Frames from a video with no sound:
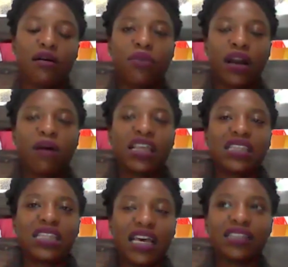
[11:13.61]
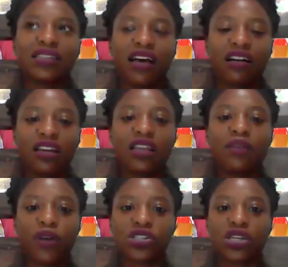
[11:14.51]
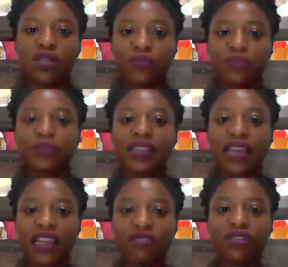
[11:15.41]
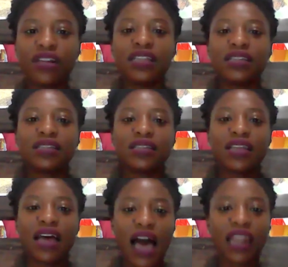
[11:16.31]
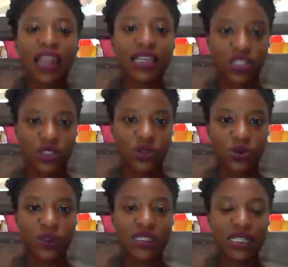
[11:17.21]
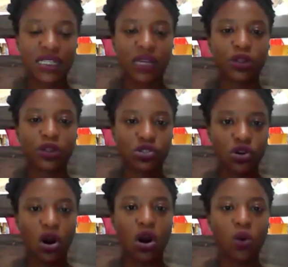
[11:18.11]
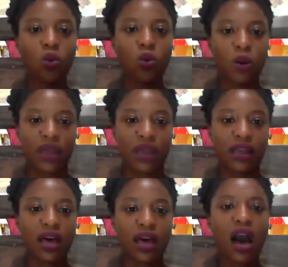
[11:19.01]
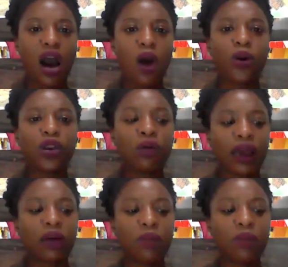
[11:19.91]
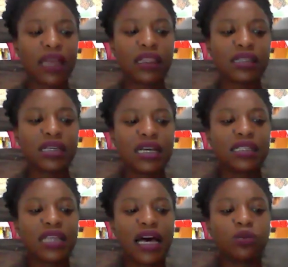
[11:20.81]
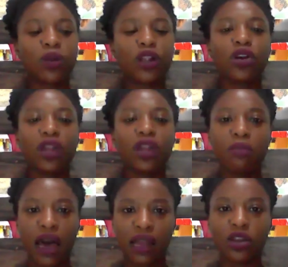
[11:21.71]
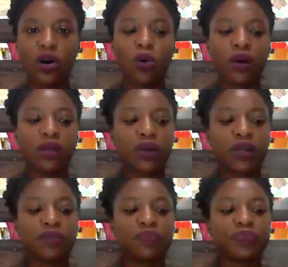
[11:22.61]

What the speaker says: I got the impression he really had an issue with dealing with strong women. How would you recommend that? Well, you're not a man, you're a woman, but